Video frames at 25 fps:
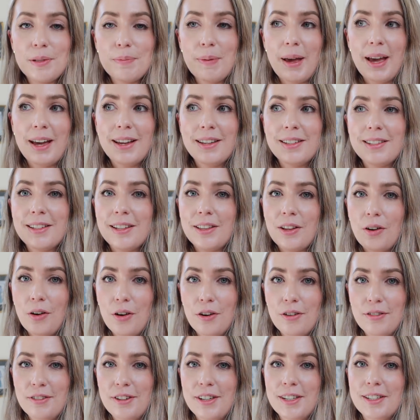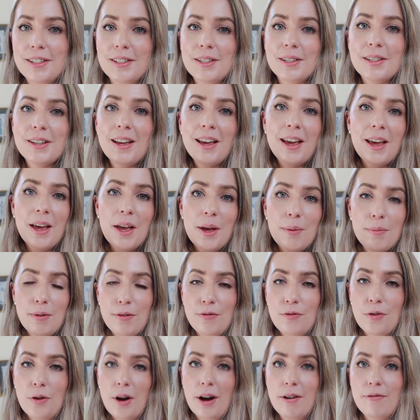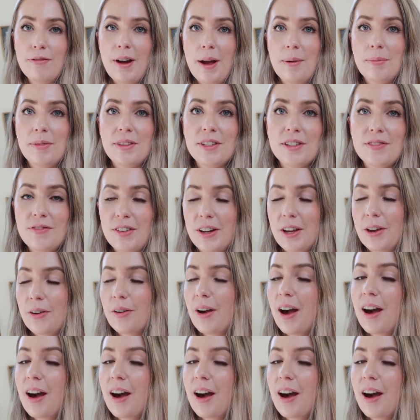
space in the office before I wrap this video